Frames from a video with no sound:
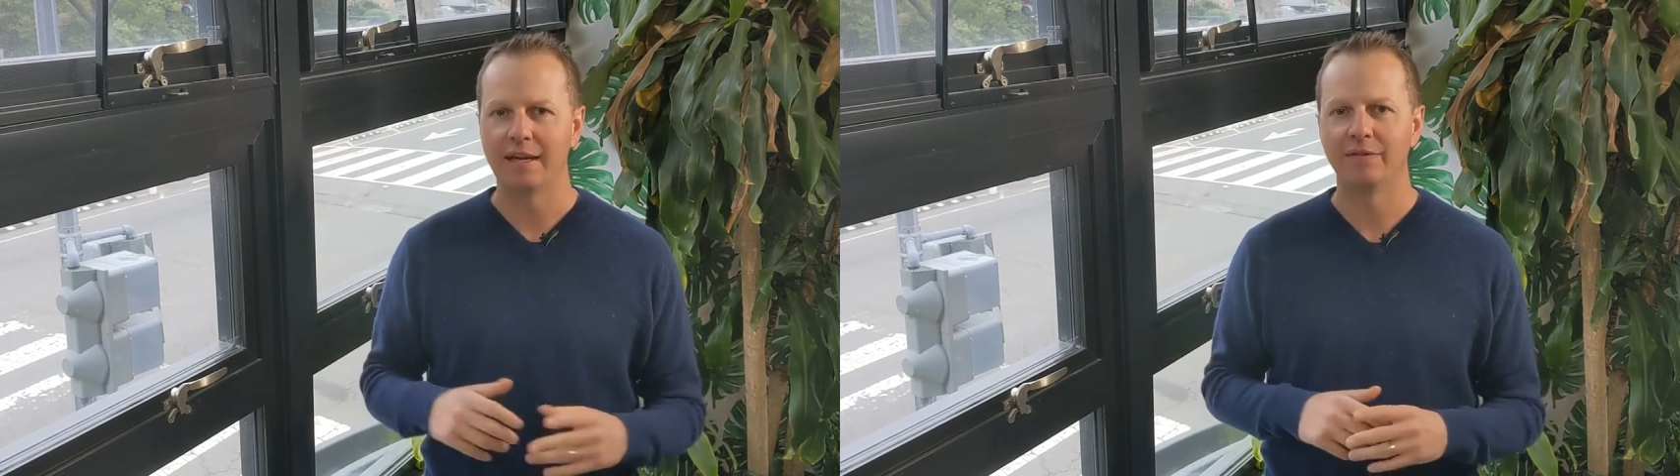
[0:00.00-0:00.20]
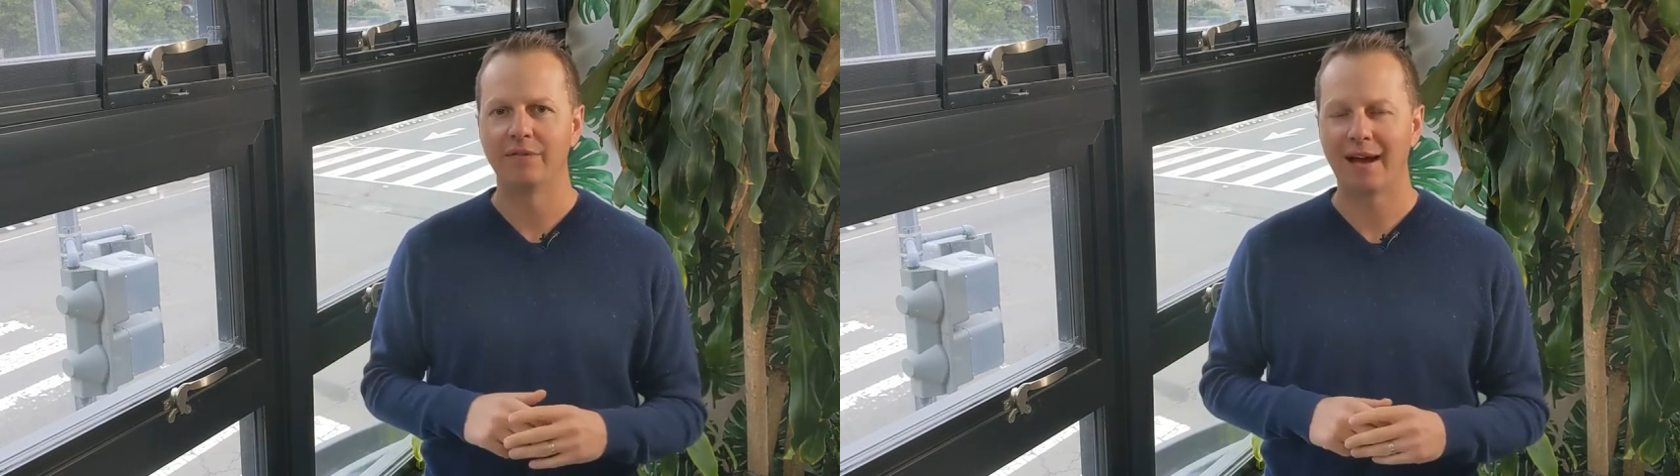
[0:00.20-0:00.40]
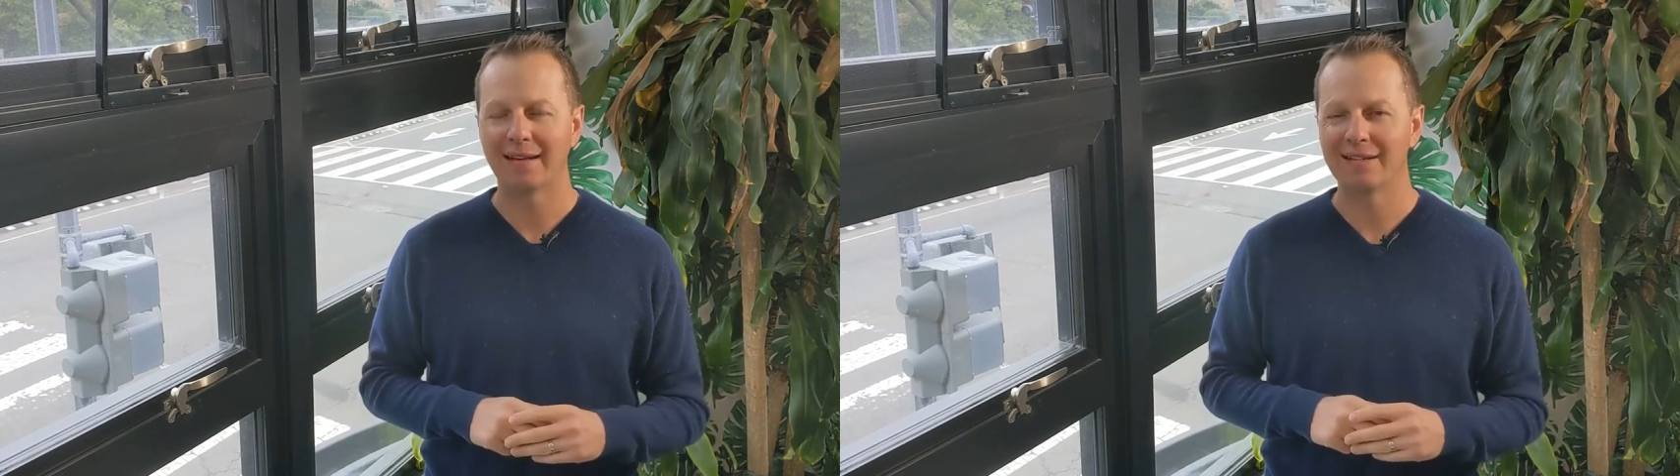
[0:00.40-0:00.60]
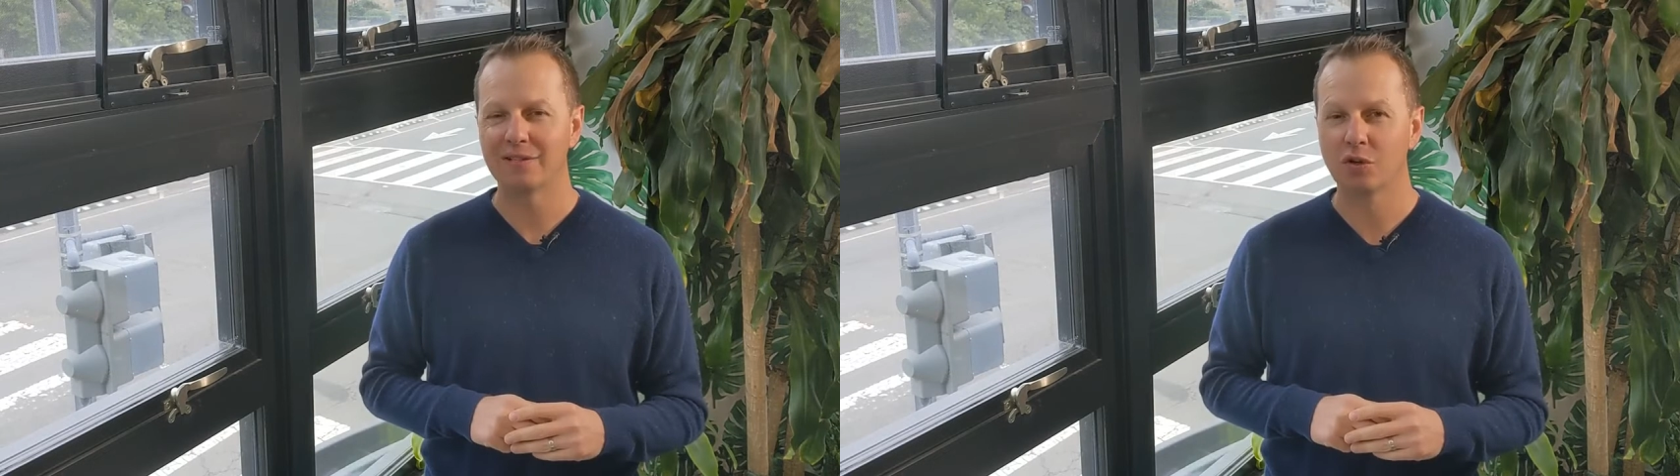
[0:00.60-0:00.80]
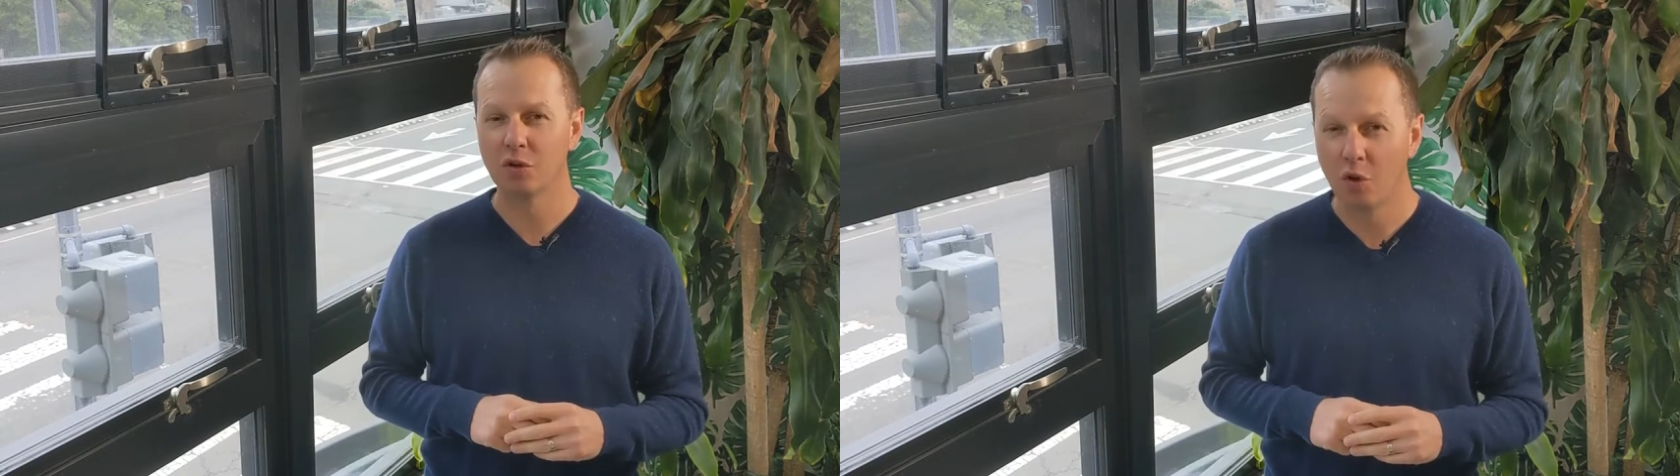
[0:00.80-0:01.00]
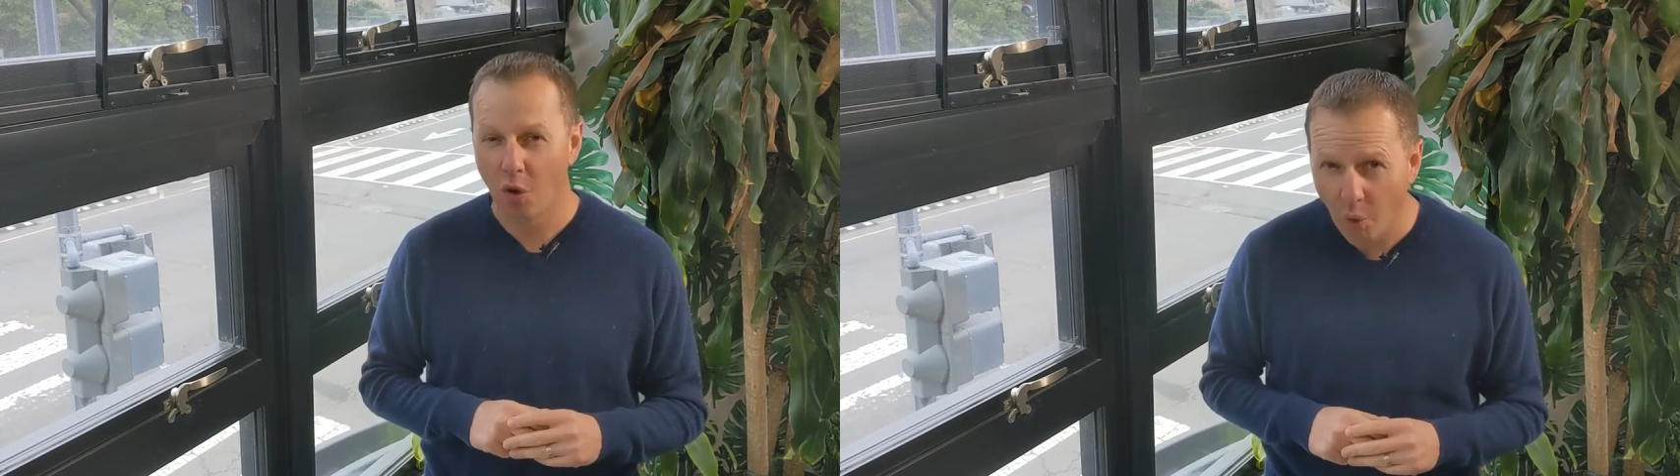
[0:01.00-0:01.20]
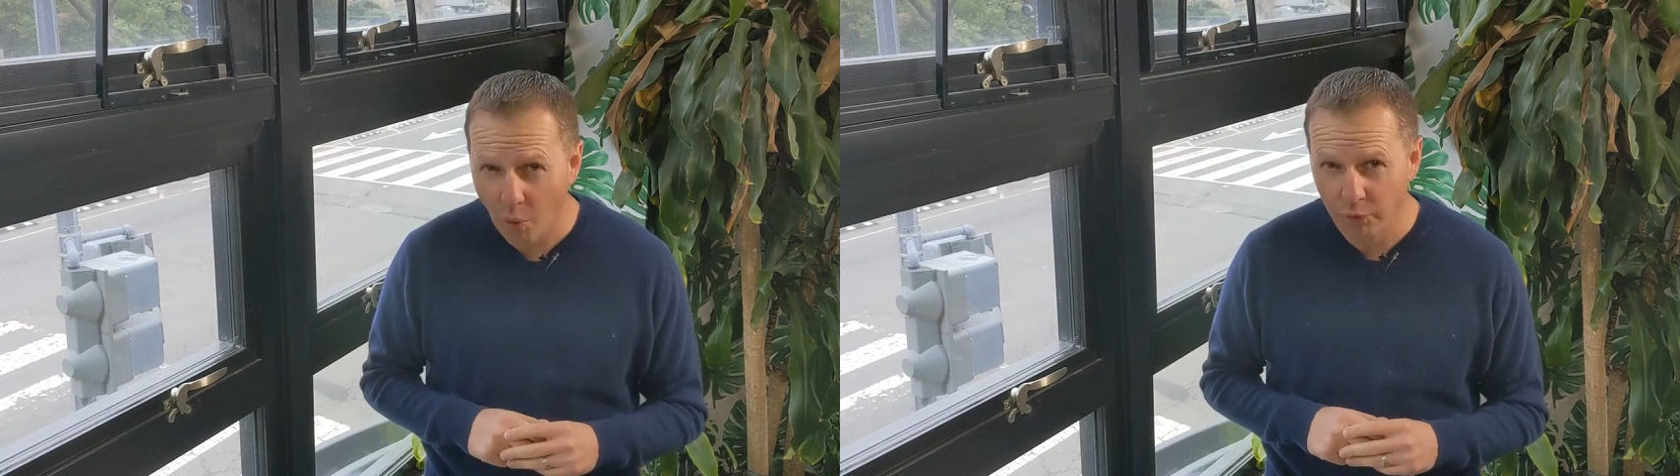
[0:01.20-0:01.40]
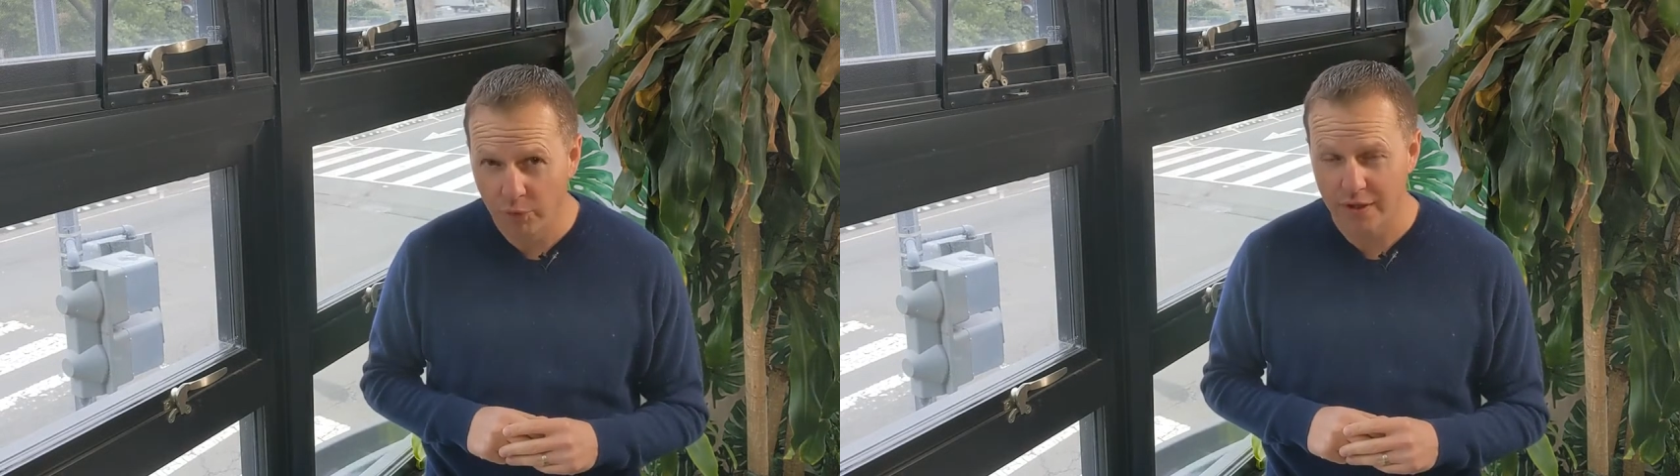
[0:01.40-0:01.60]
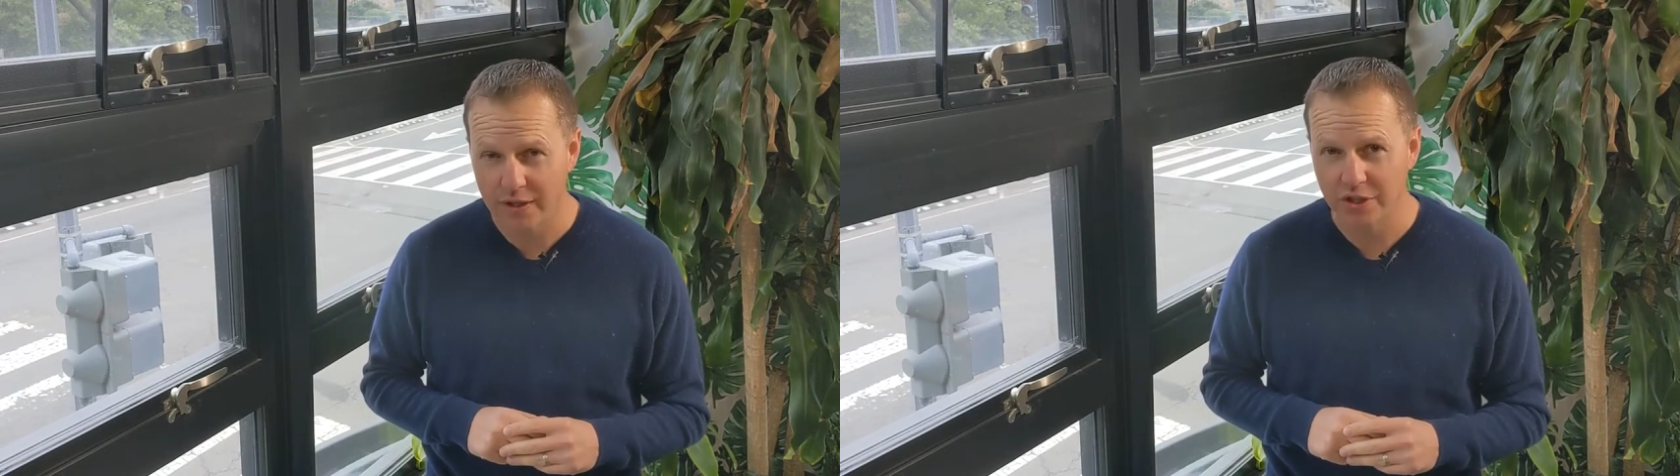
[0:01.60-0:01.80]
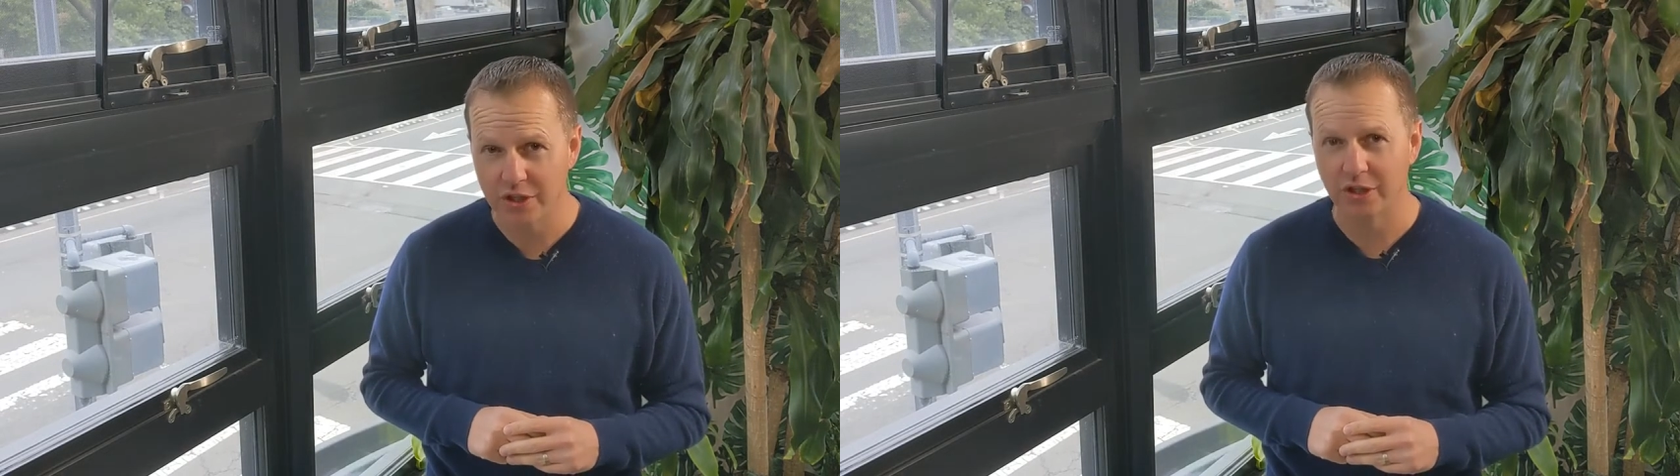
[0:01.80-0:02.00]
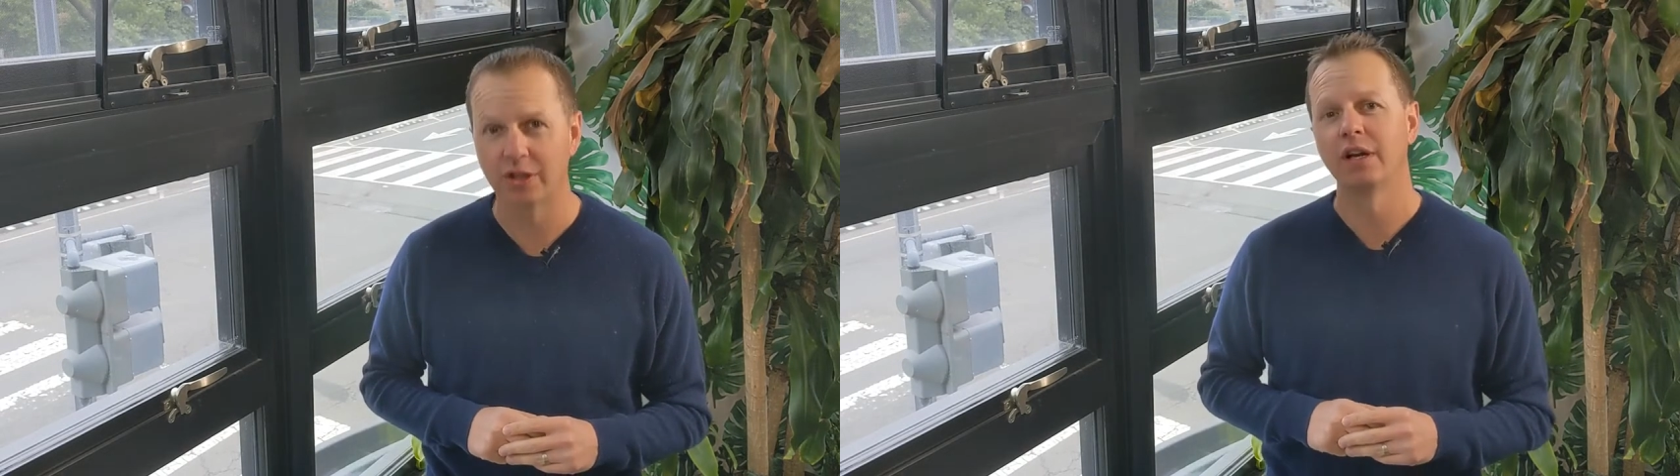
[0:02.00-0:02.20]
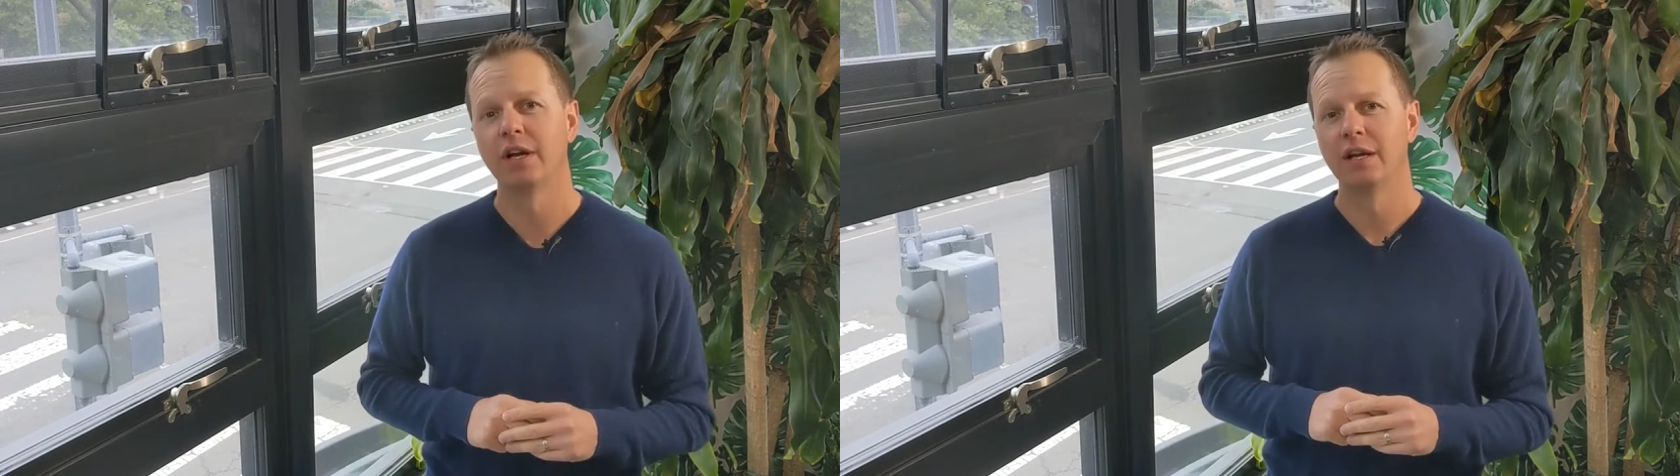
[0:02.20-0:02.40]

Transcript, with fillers: In fact, his goal for this year